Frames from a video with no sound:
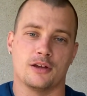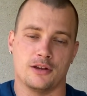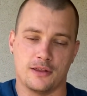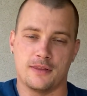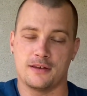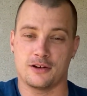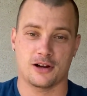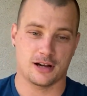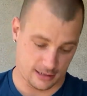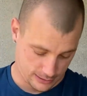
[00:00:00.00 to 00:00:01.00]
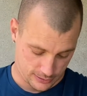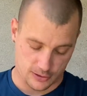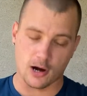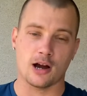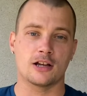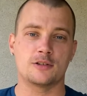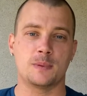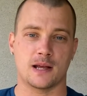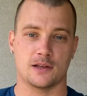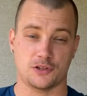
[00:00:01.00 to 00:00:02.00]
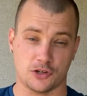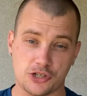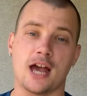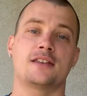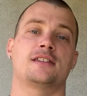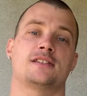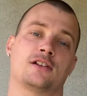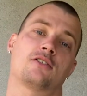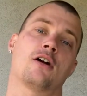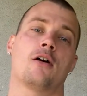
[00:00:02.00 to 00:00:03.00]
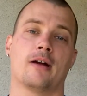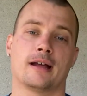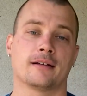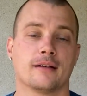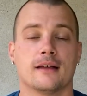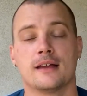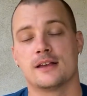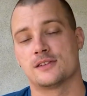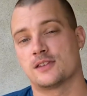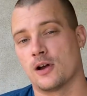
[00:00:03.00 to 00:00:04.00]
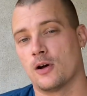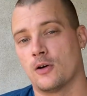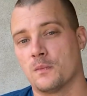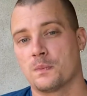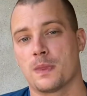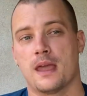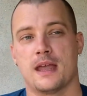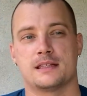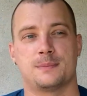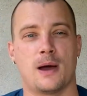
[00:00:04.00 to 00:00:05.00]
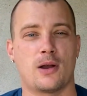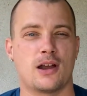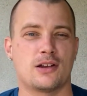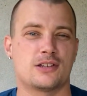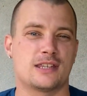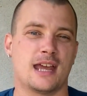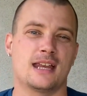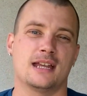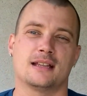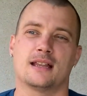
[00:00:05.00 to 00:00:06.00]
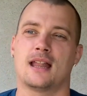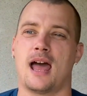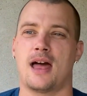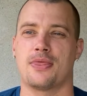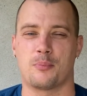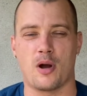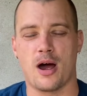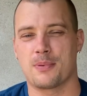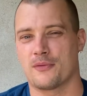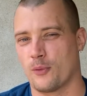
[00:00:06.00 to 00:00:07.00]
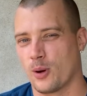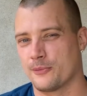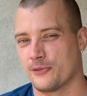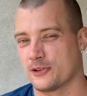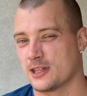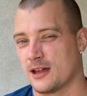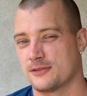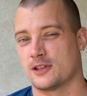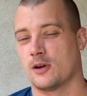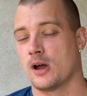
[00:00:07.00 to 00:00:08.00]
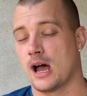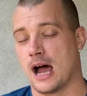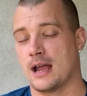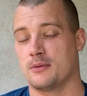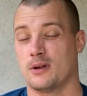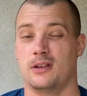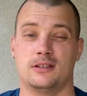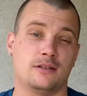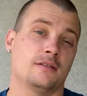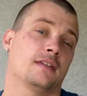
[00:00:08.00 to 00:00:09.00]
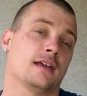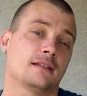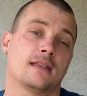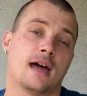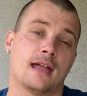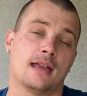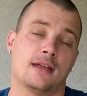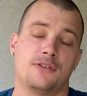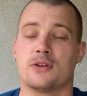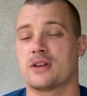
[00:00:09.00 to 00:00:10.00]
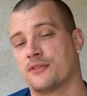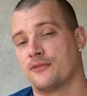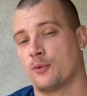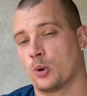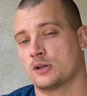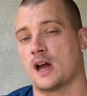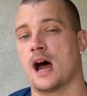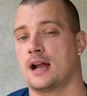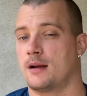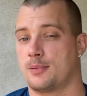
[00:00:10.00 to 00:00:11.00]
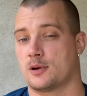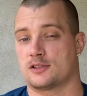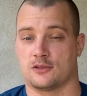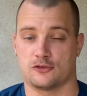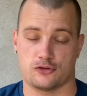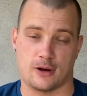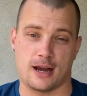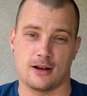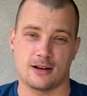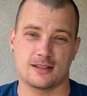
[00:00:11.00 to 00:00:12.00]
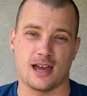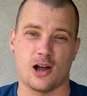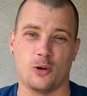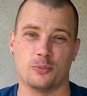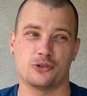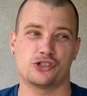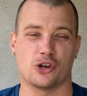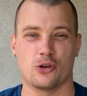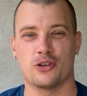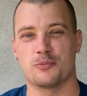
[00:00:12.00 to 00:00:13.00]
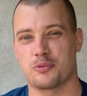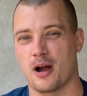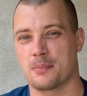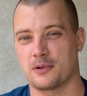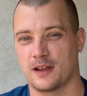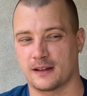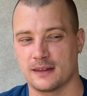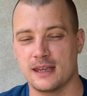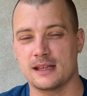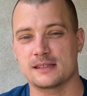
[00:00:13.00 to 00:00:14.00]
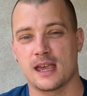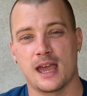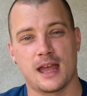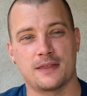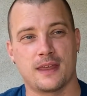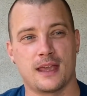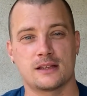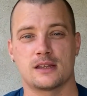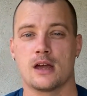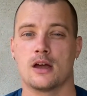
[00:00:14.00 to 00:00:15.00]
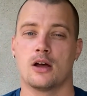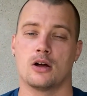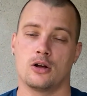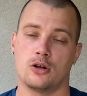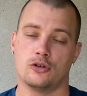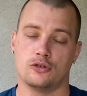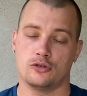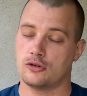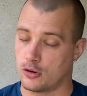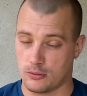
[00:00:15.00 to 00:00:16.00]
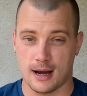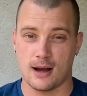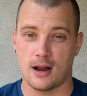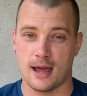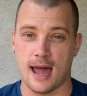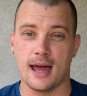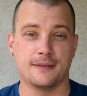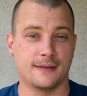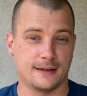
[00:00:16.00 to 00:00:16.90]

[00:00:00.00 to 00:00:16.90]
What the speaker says: Then you're going to get discouraged because your chest isn't growing. So it's about understanding the proper forms for stuff. So I really do think that if you can afford to hire a personal trainer to help show you proper techniques and things, go right on ahead. That